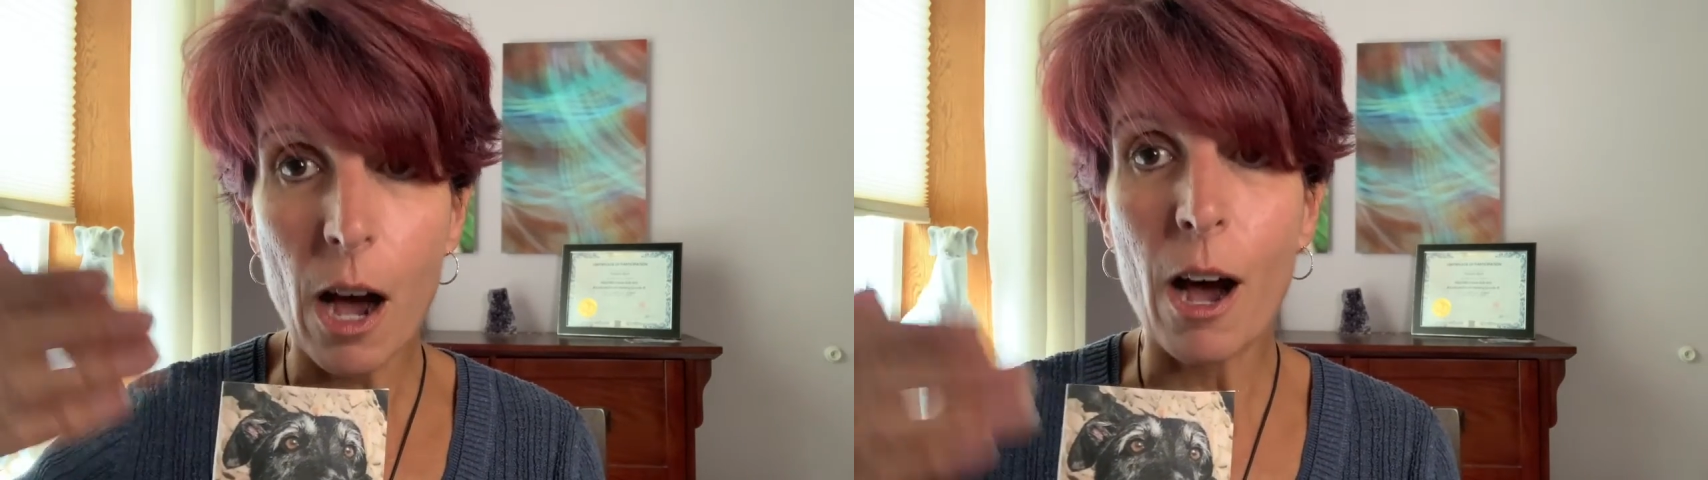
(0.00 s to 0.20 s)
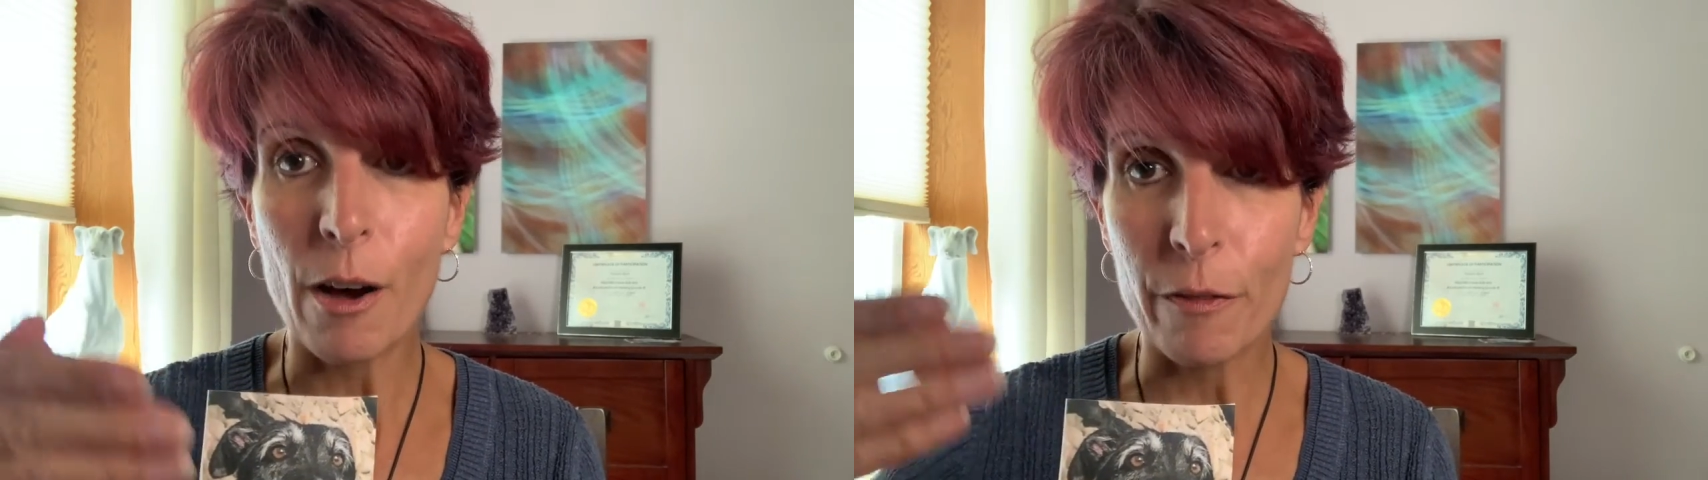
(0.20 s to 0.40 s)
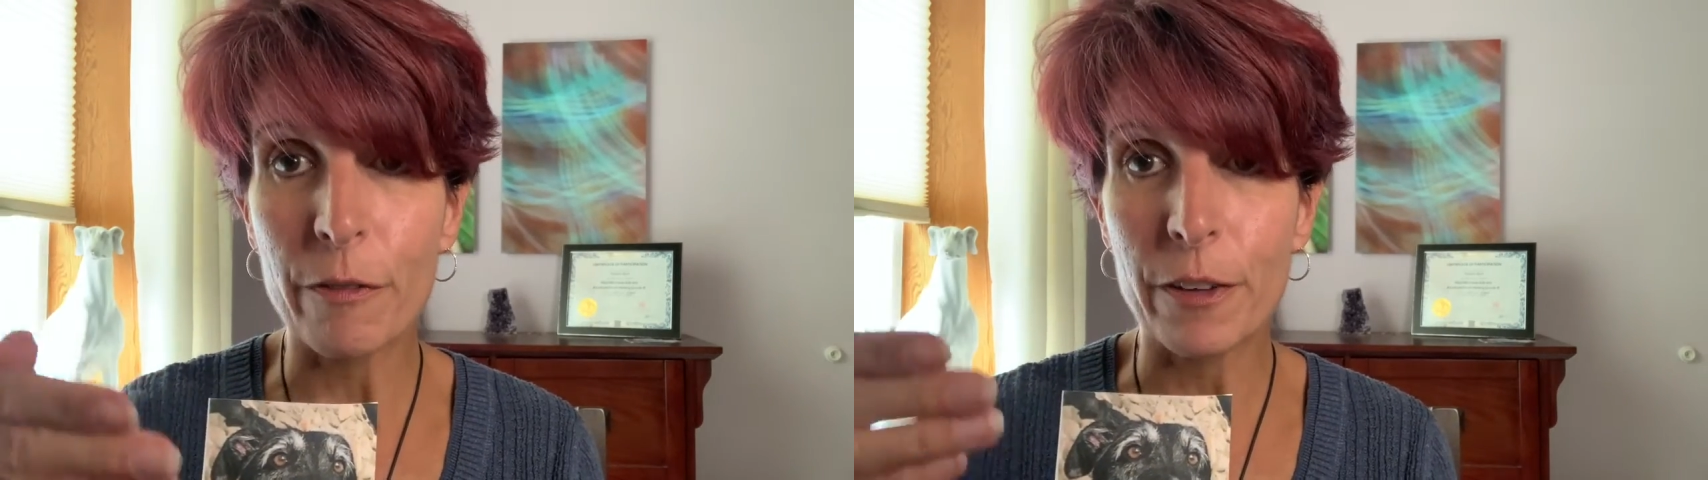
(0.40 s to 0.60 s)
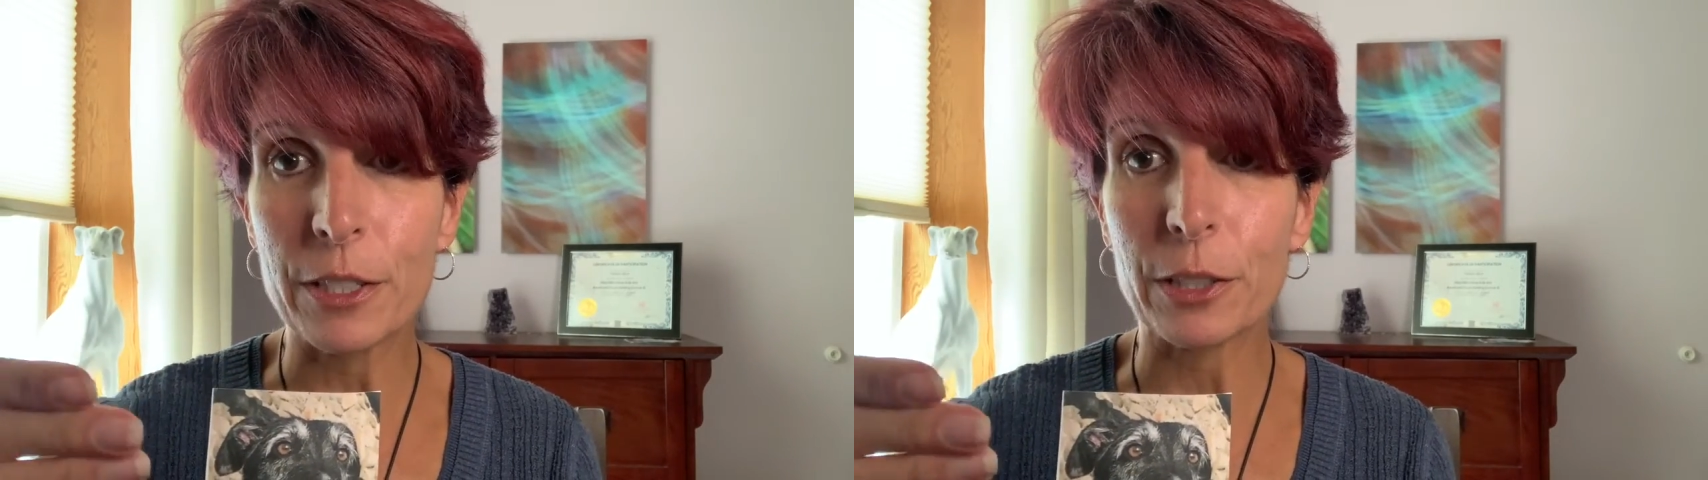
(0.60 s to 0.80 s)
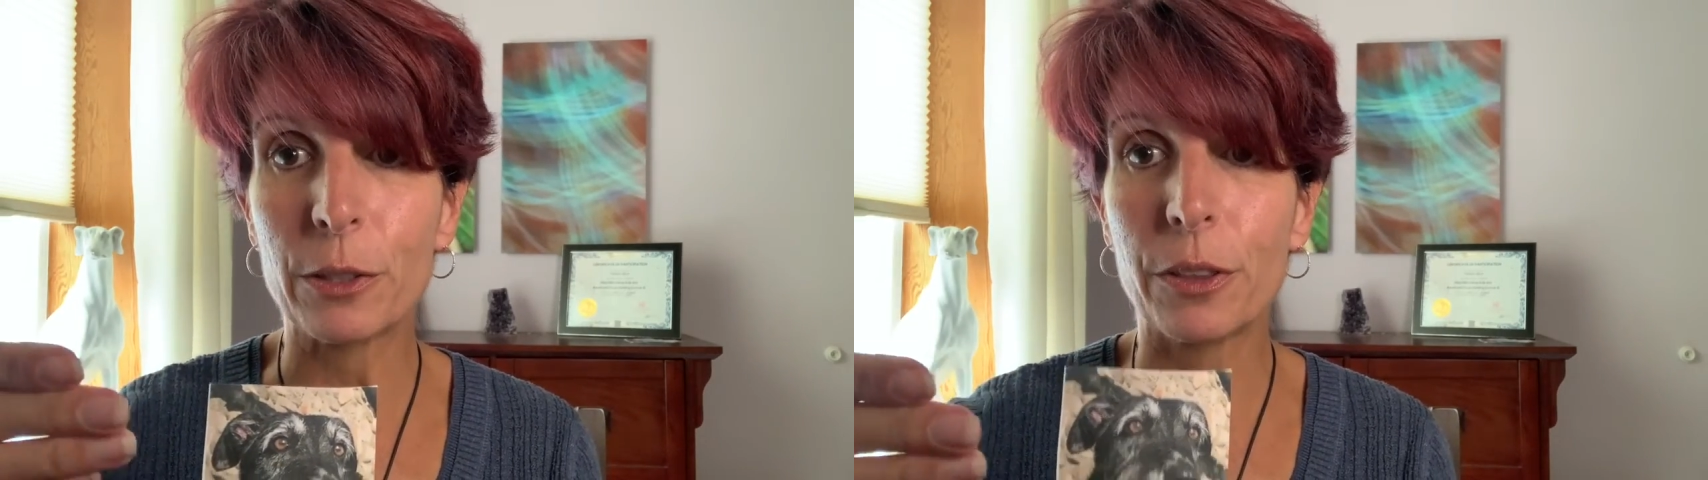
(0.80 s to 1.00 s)
of a
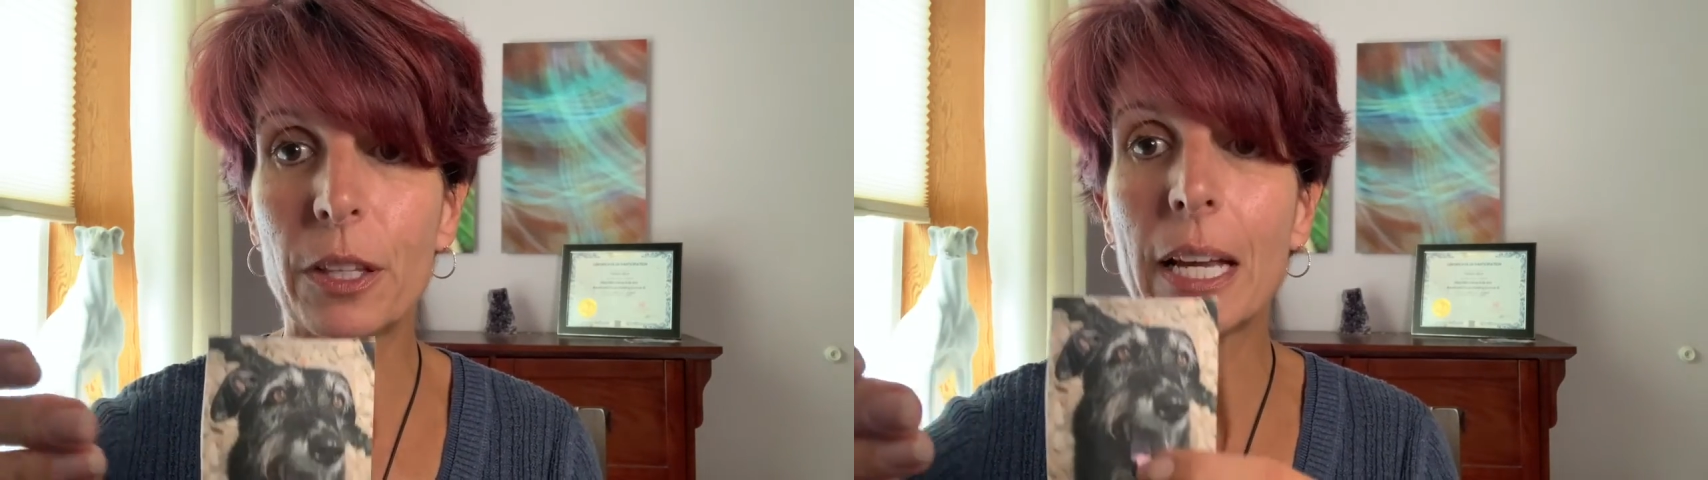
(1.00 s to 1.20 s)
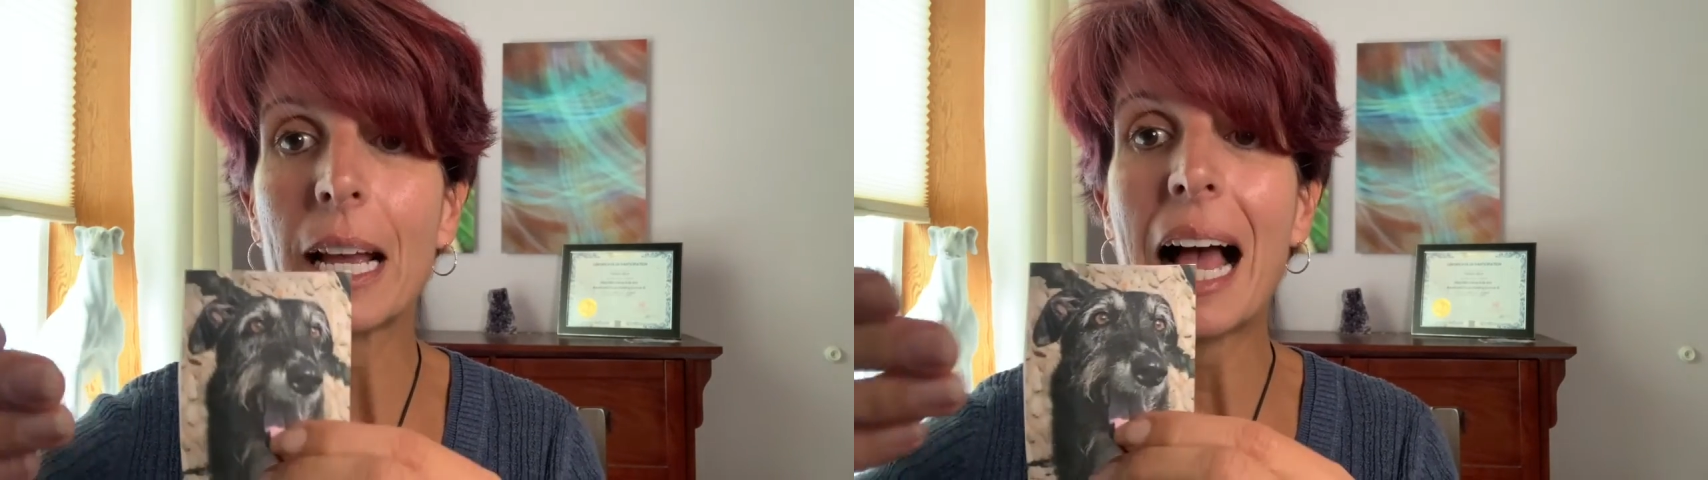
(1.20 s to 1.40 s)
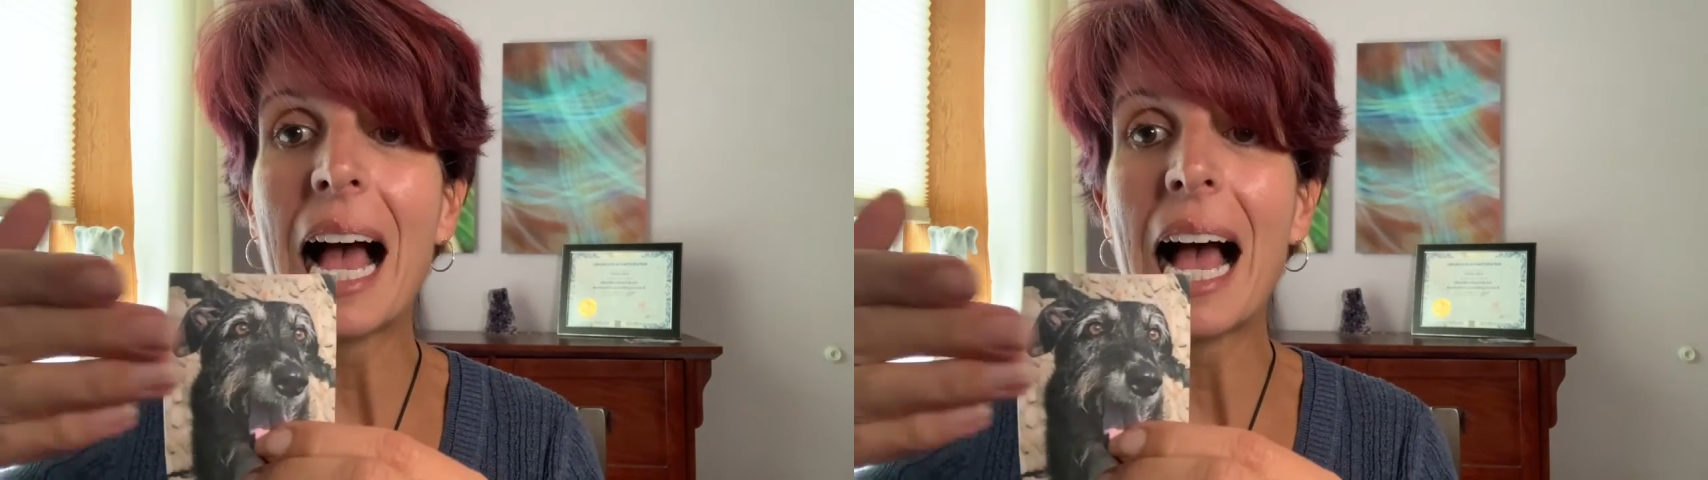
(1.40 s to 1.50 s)
physical thing